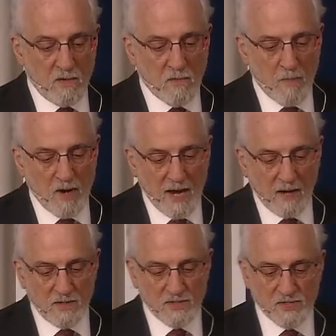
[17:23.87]
Robert
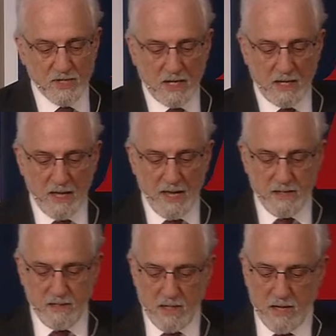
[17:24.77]
Eccles
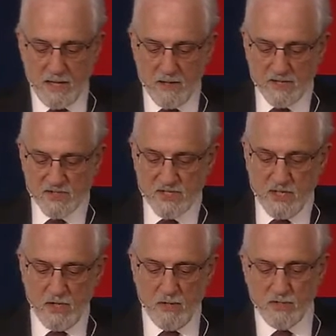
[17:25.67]
and Jonas
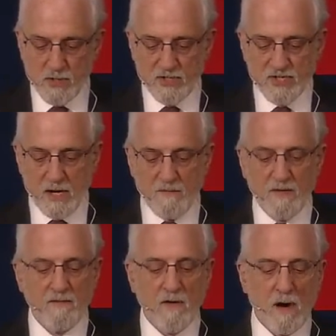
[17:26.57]
Sianu and George
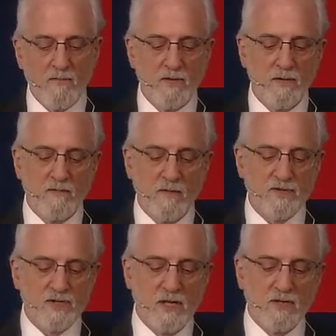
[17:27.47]
Serafin of Harvard
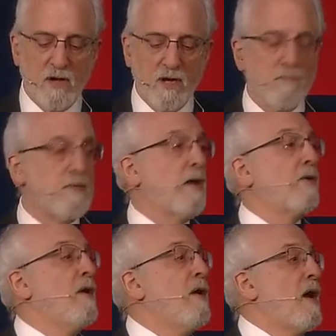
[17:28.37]
University talked about
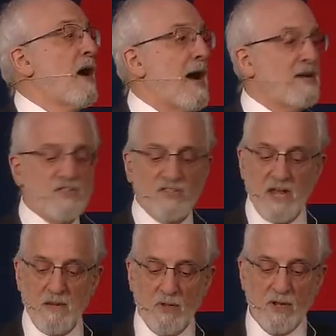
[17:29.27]
high
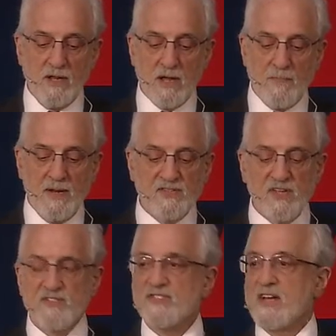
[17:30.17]
sustainability companies
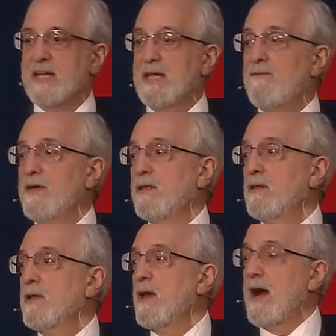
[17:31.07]

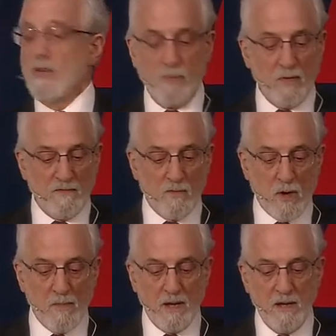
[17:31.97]
significantly
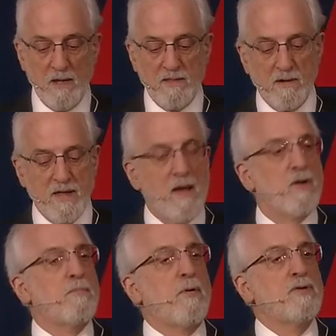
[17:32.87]
outperforming their
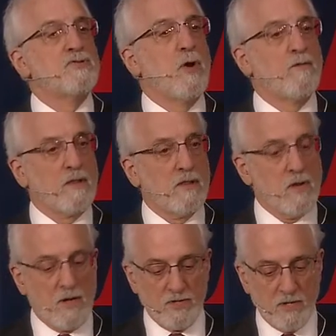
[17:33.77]
counterparts over the
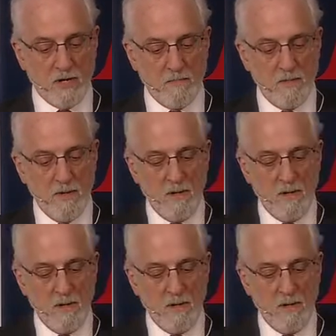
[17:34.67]
long term,